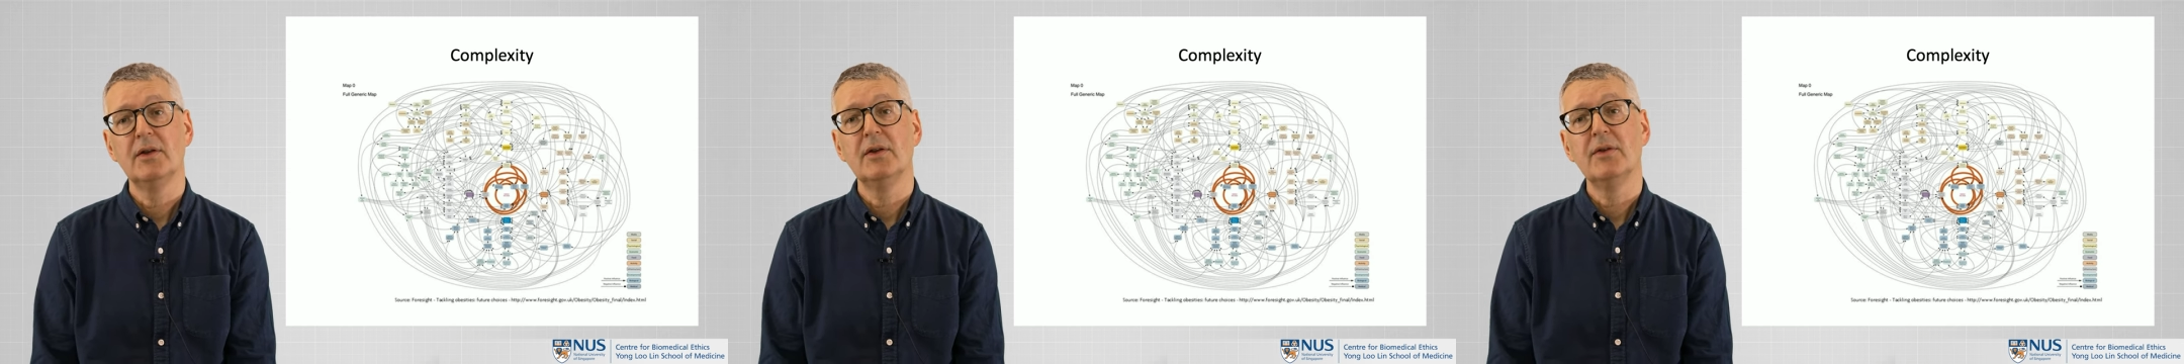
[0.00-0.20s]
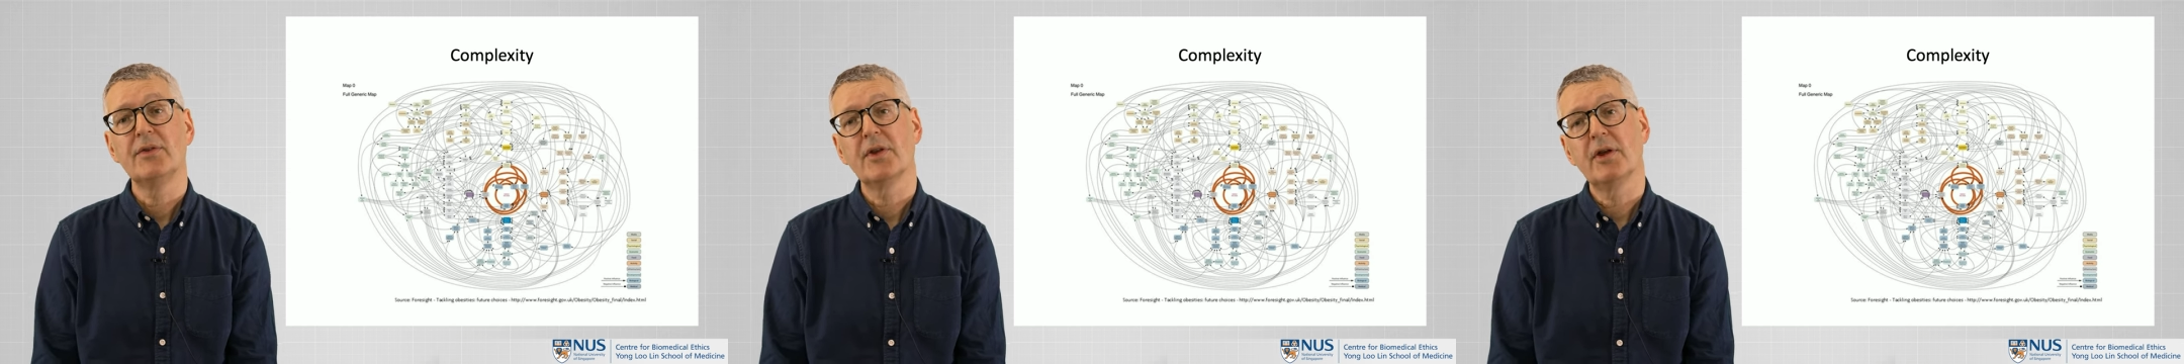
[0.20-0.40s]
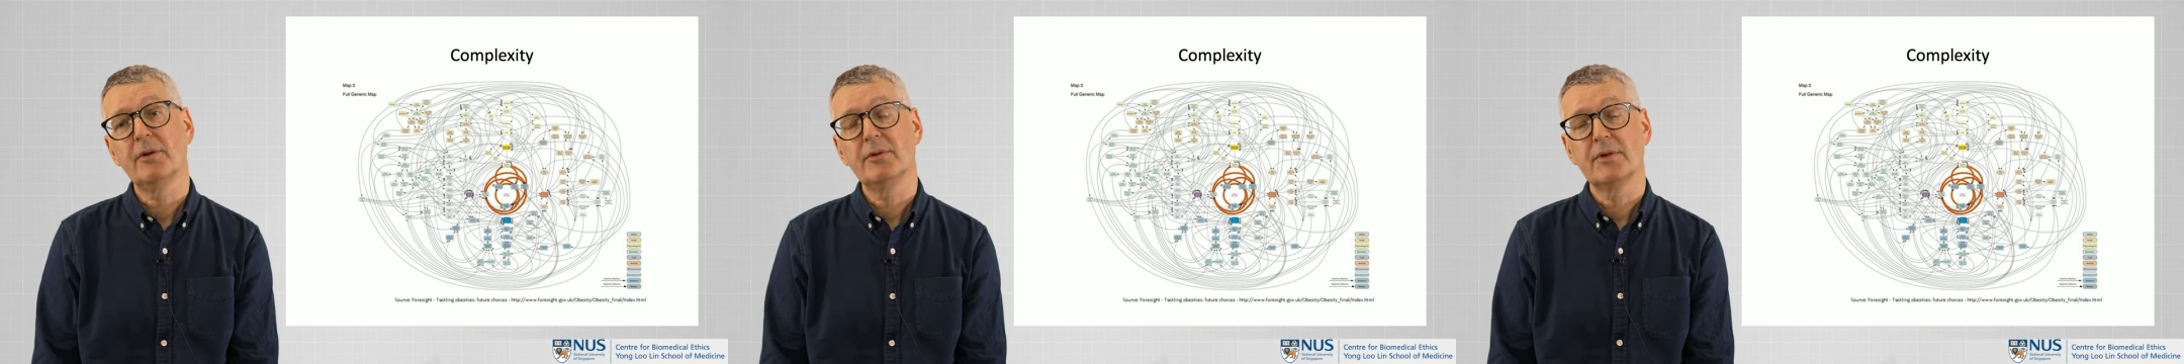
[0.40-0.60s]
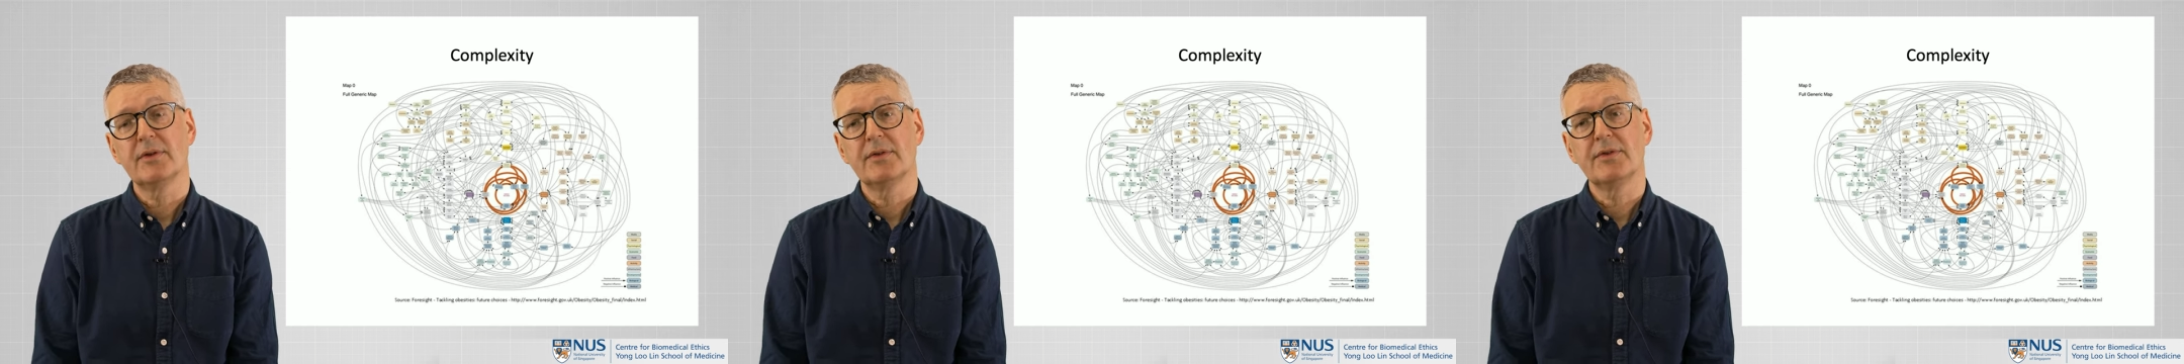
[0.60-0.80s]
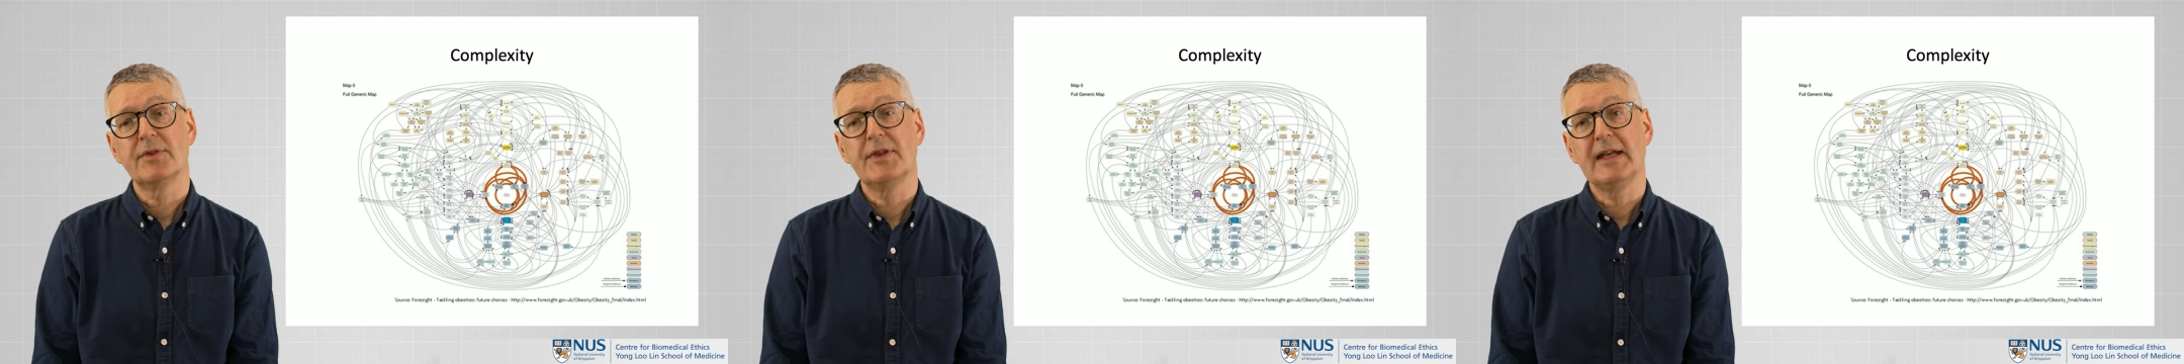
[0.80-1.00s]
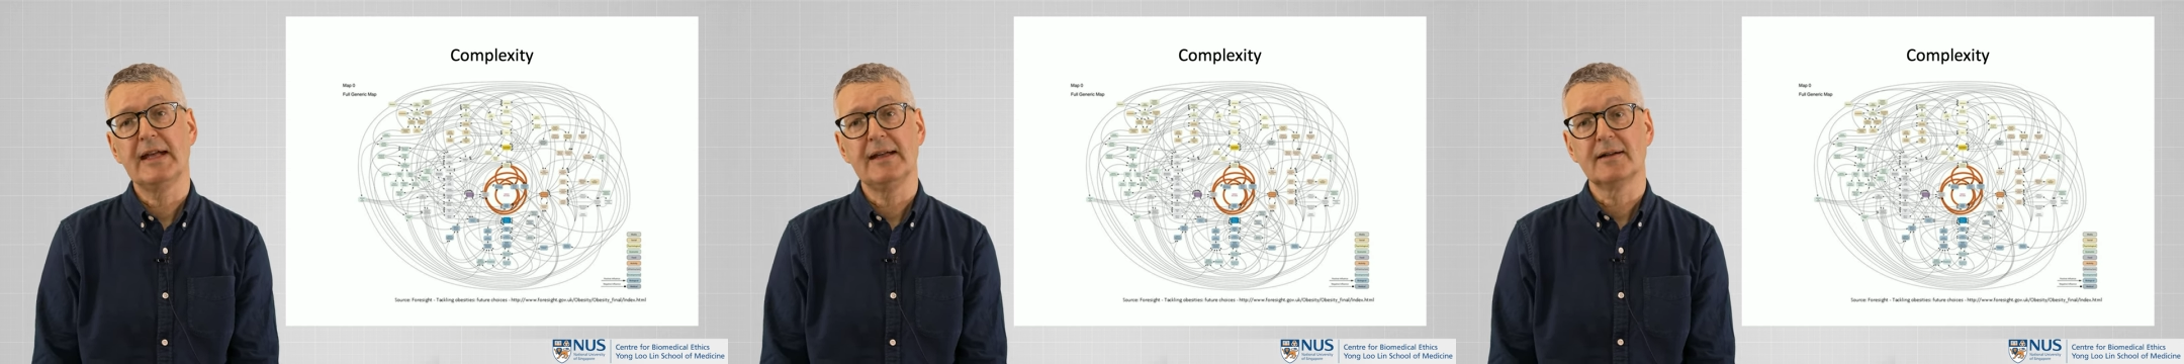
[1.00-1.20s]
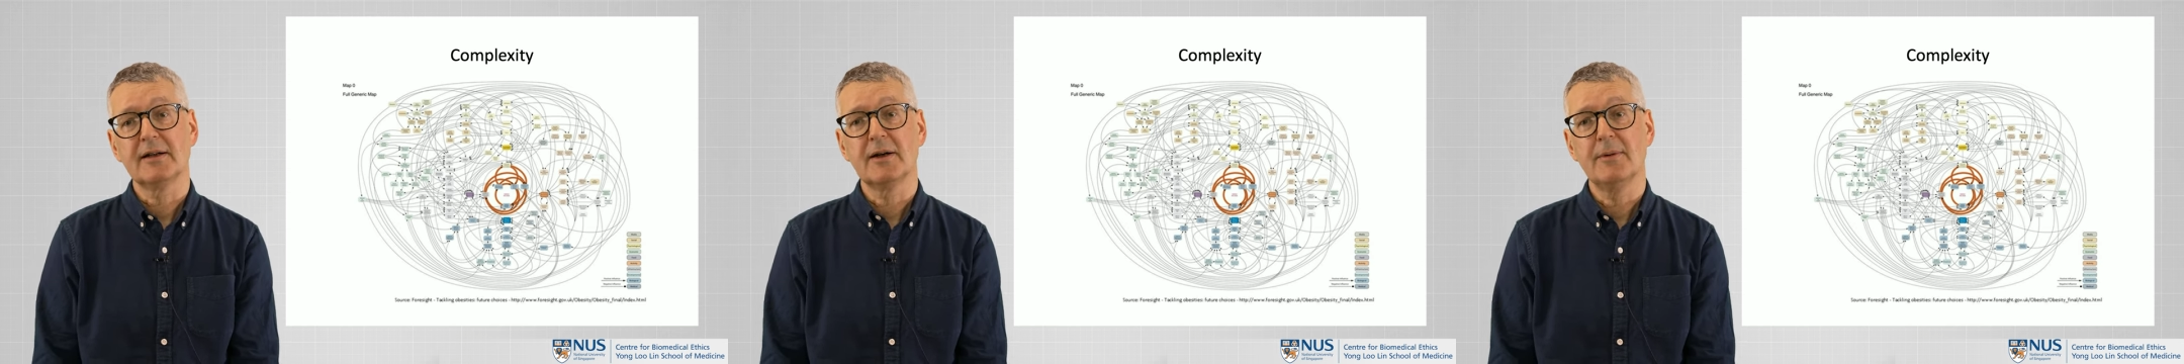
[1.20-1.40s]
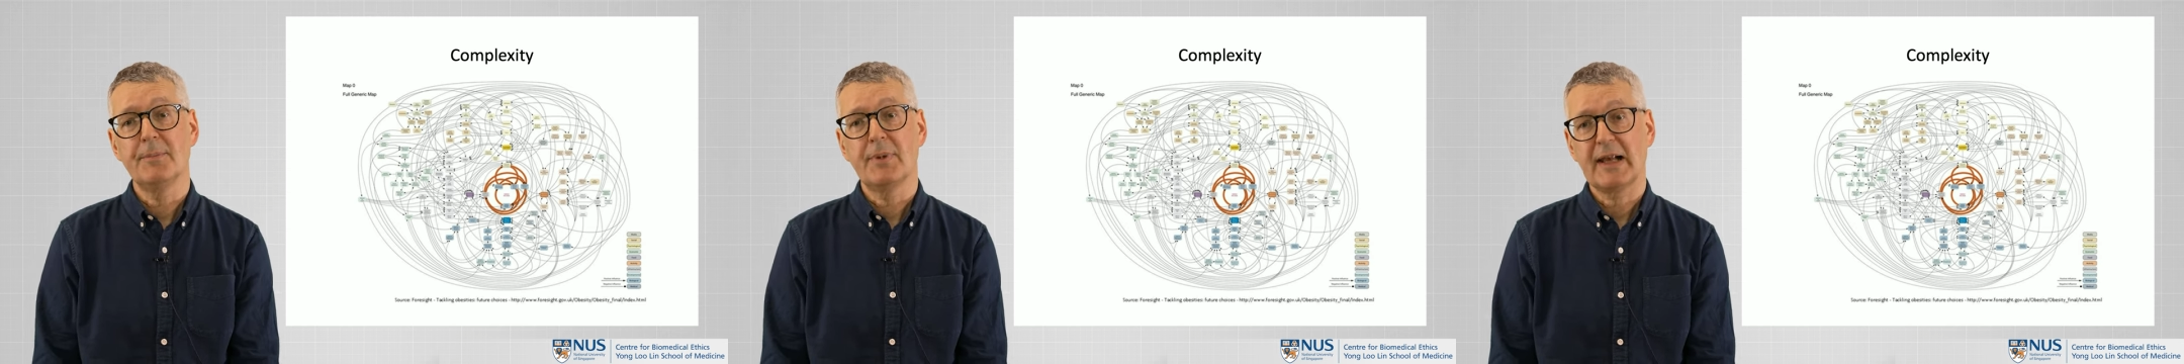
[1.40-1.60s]
So the
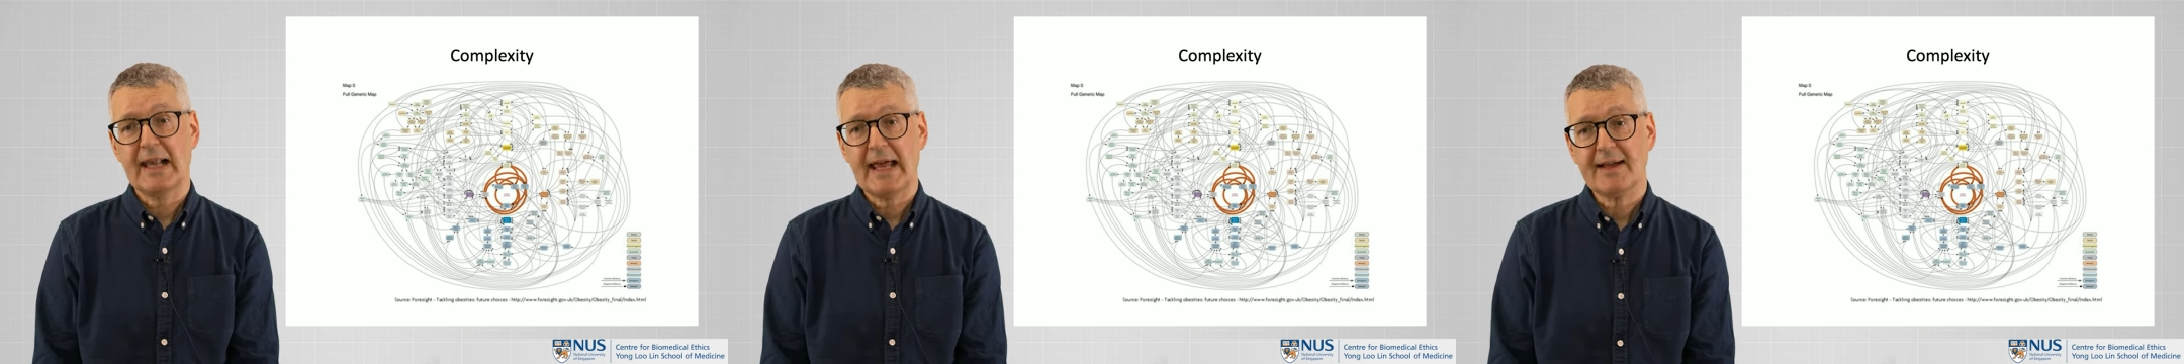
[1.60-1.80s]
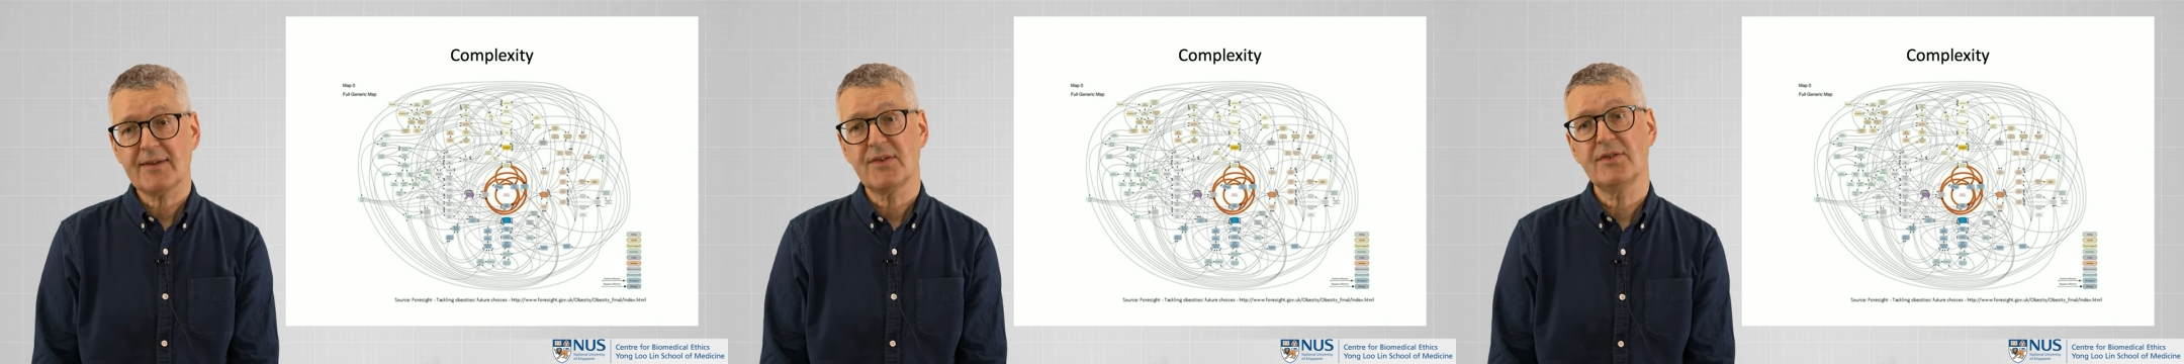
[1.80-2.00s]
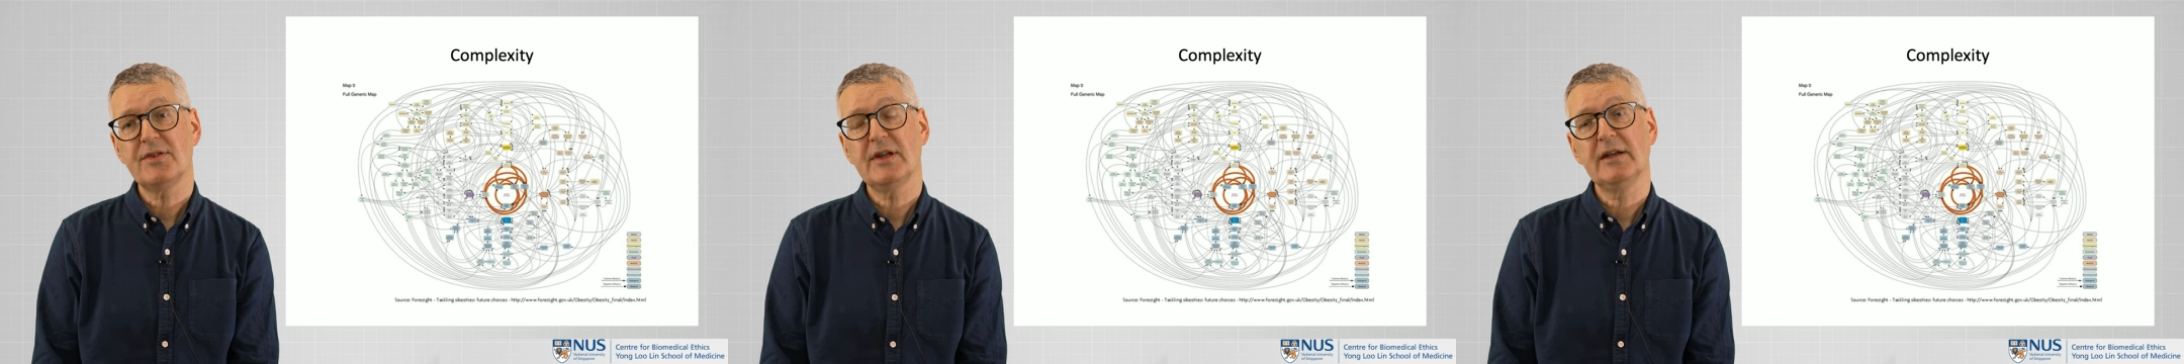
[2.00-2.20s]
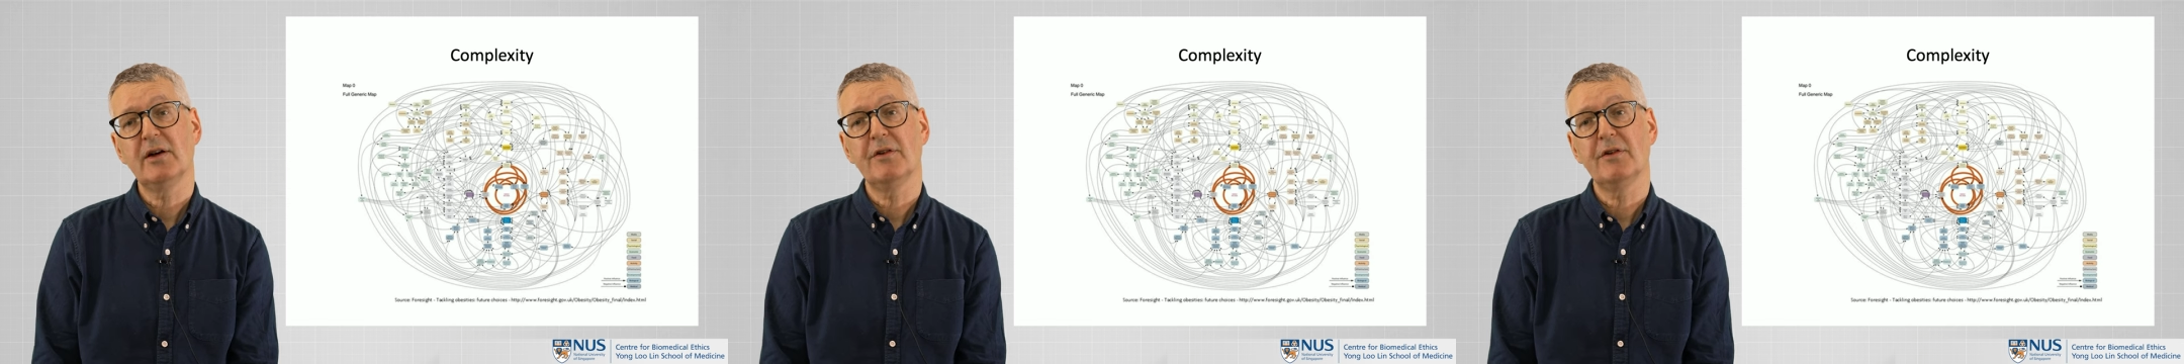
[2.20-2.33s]
complexity